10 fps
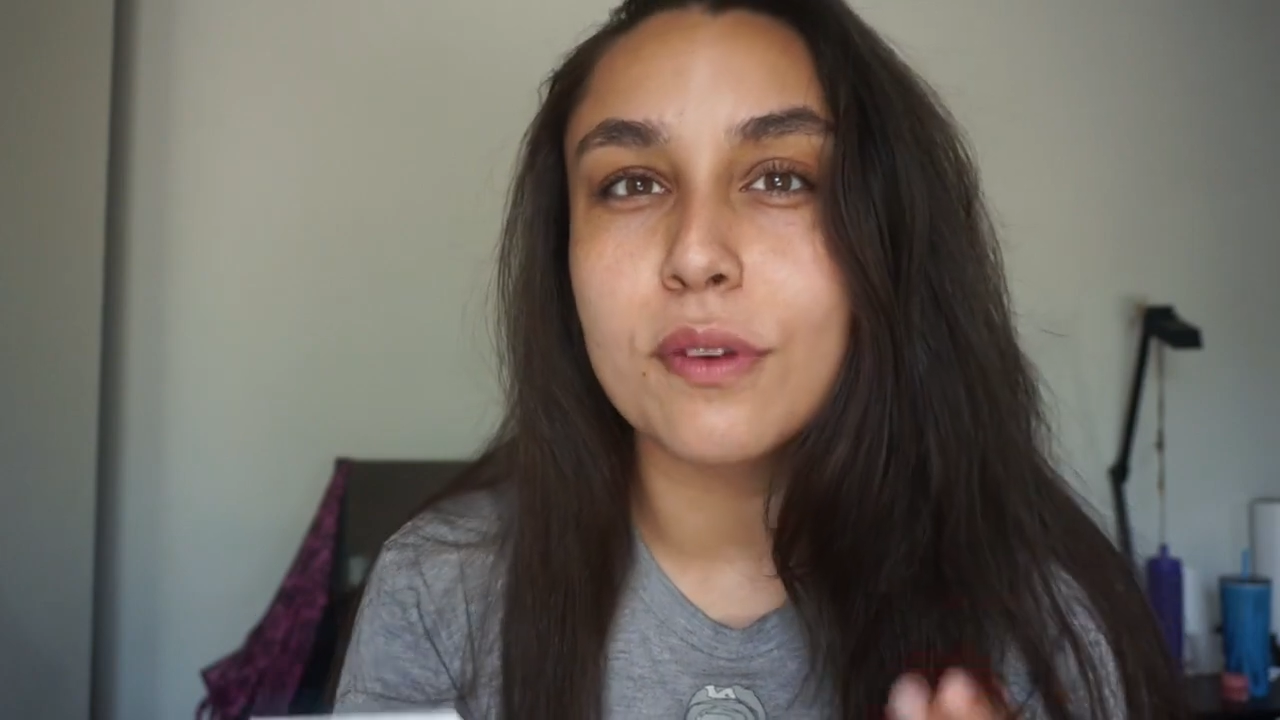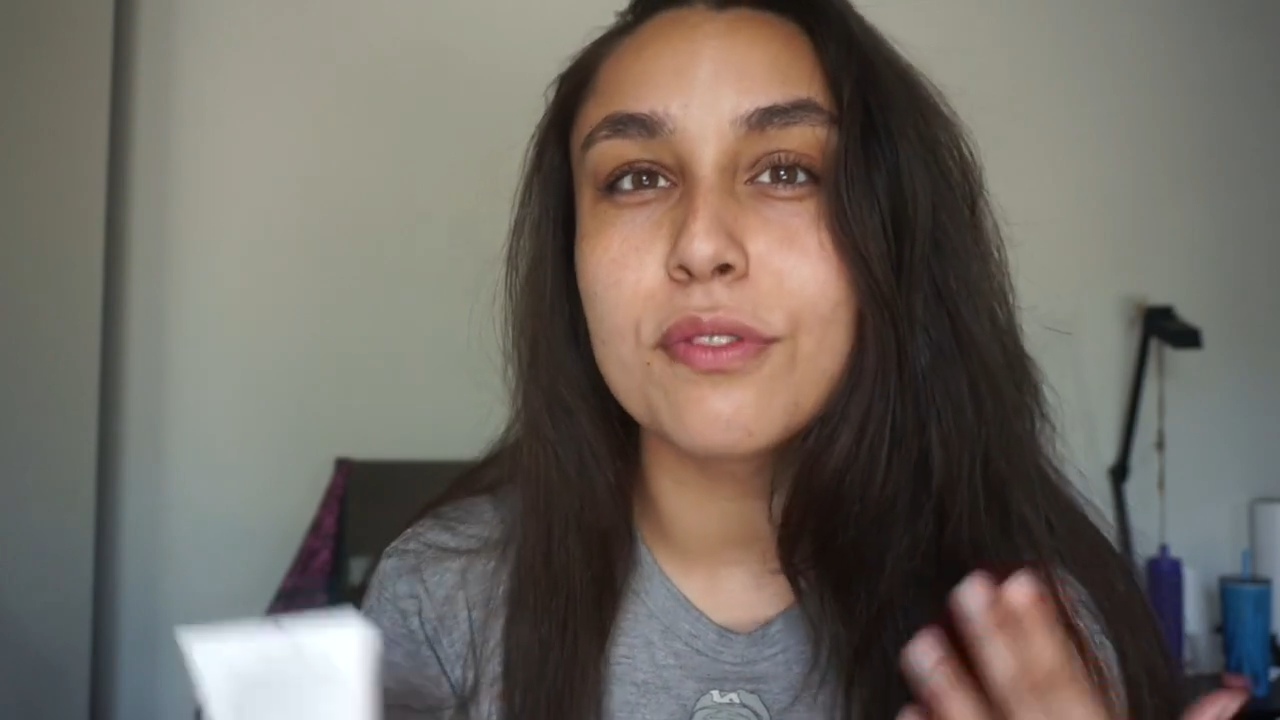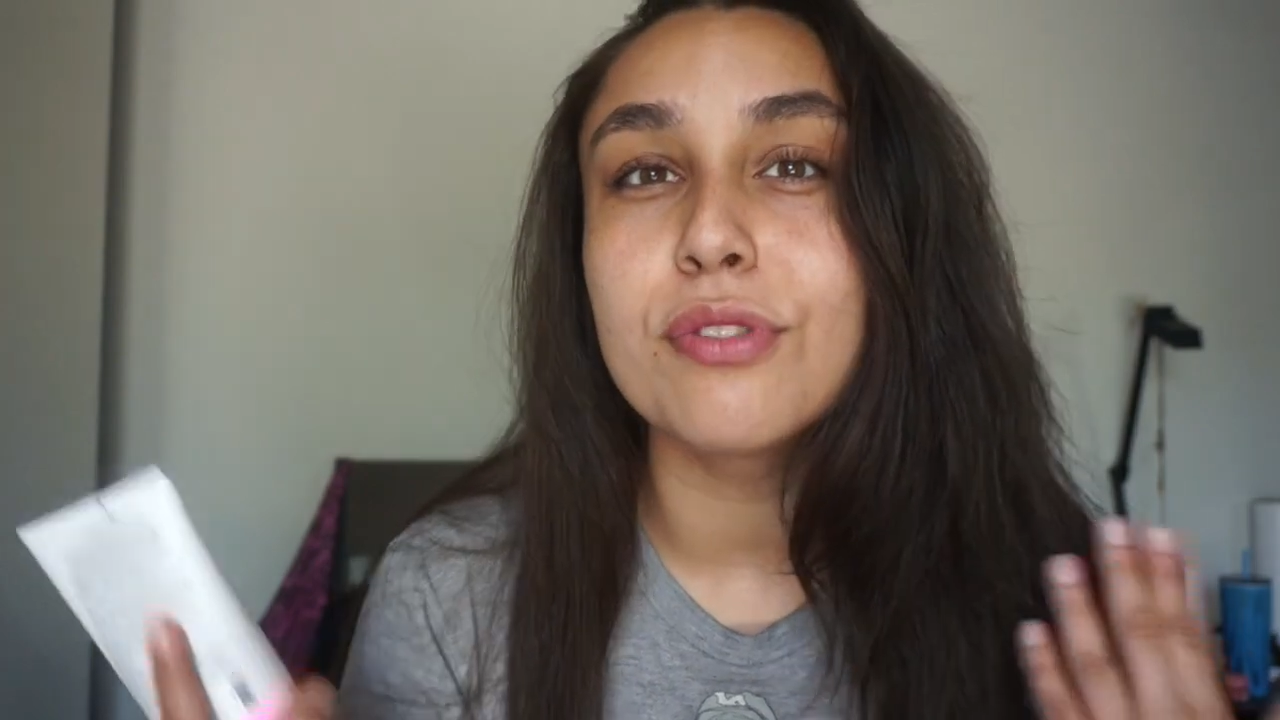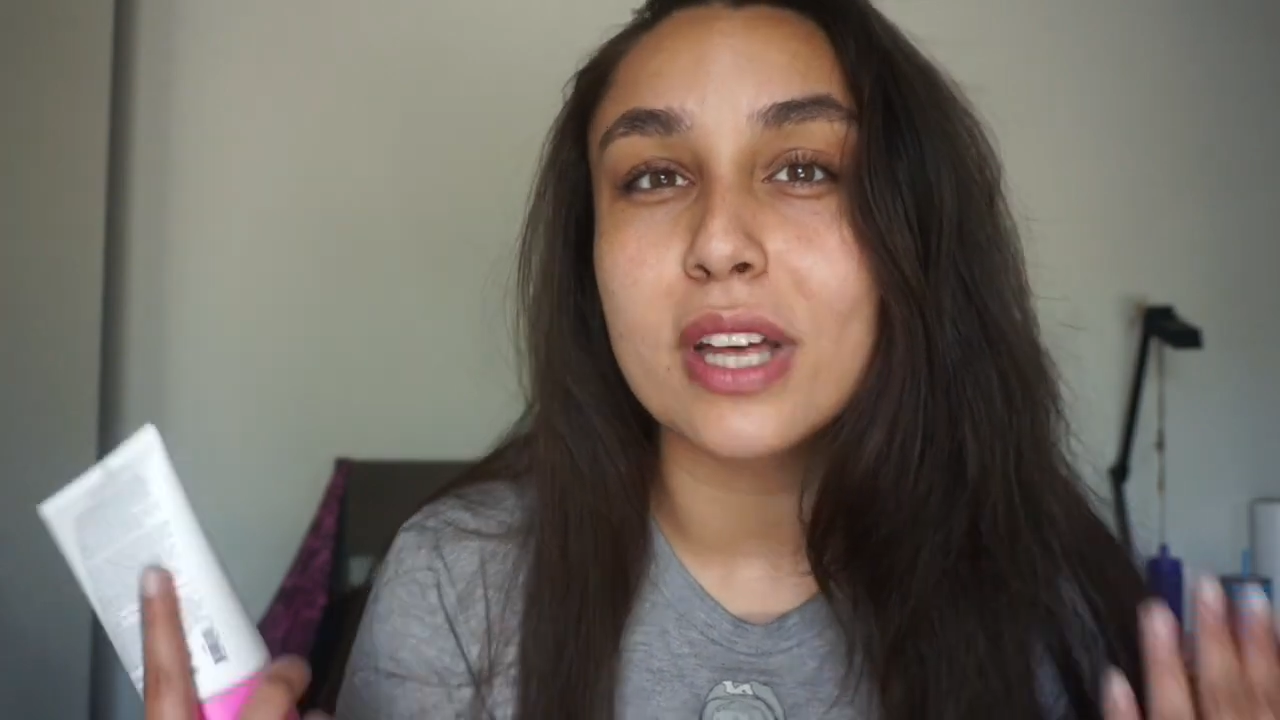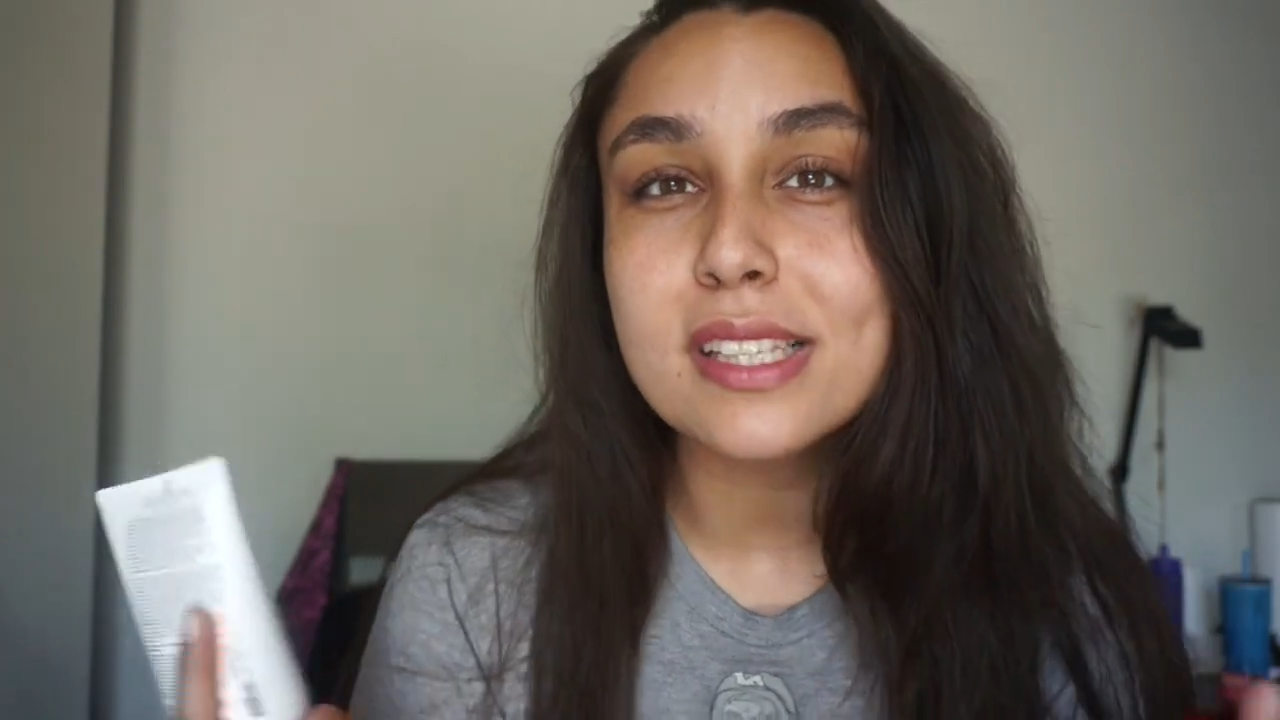
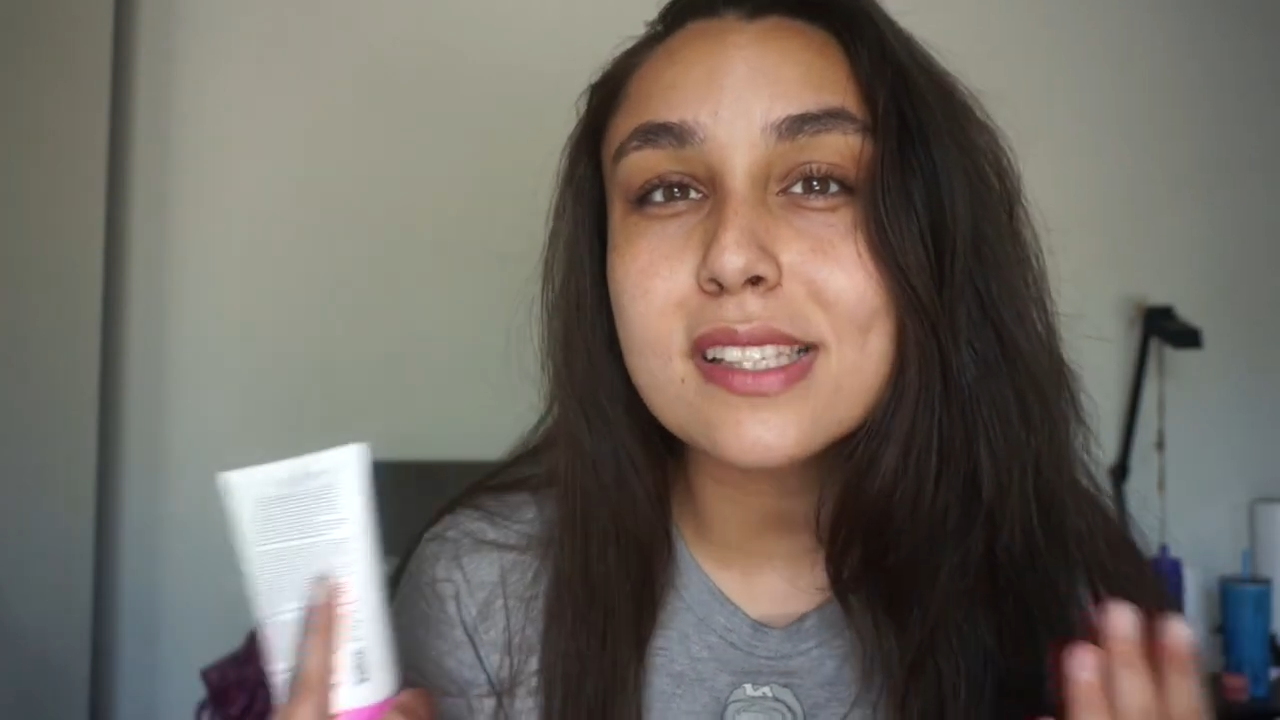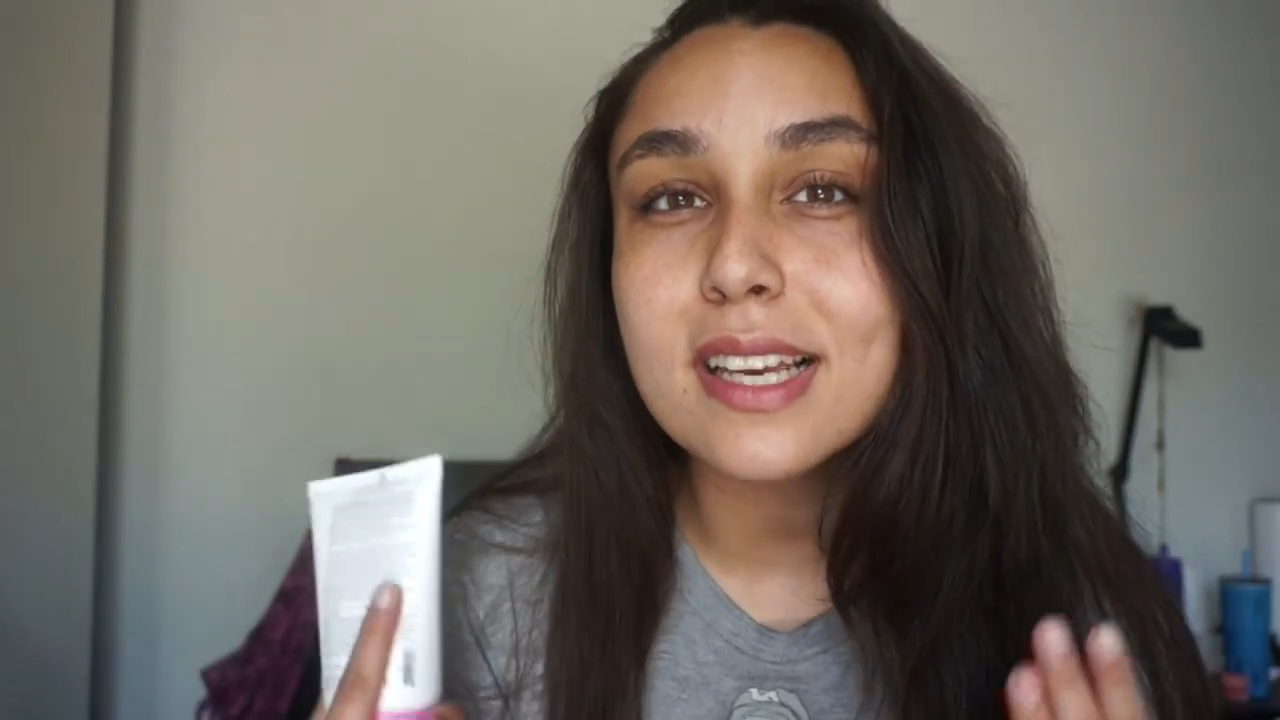if this